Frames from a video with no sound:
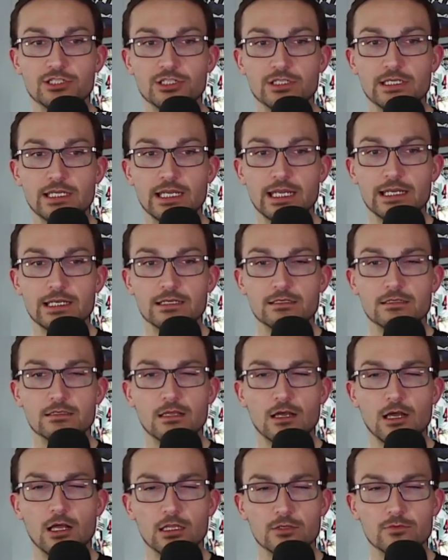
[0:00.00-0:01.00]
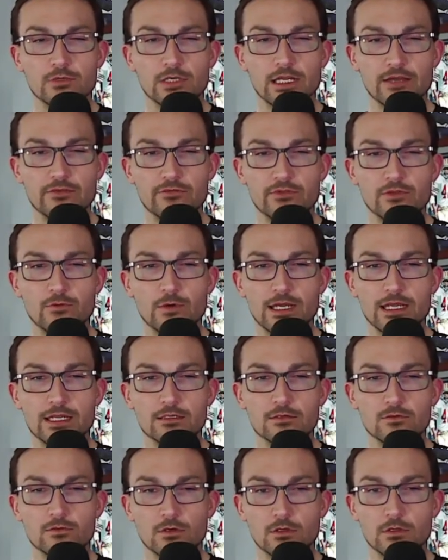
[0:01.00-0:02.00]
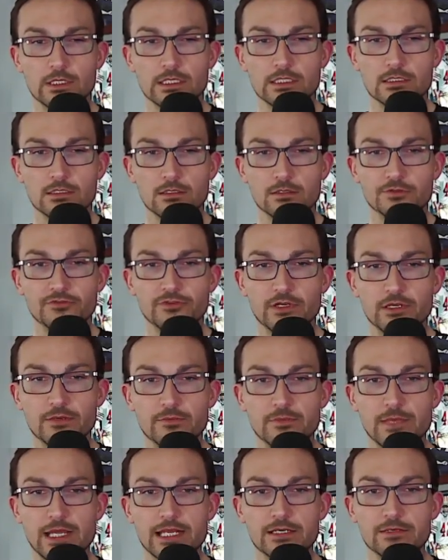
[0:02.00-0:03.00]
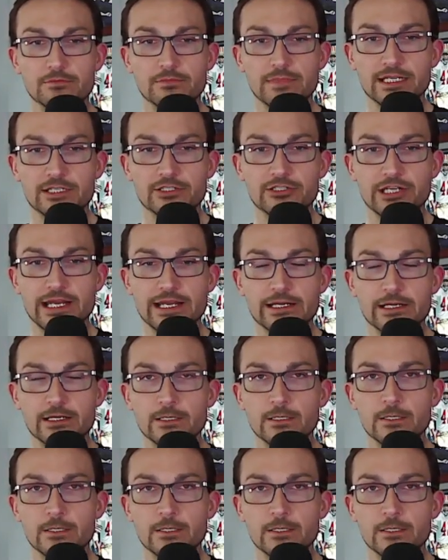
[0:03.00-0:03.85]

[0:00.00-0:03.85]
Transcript: She dated the Hollywood heavyweight, Rolling Stones frontman Mick Jagger.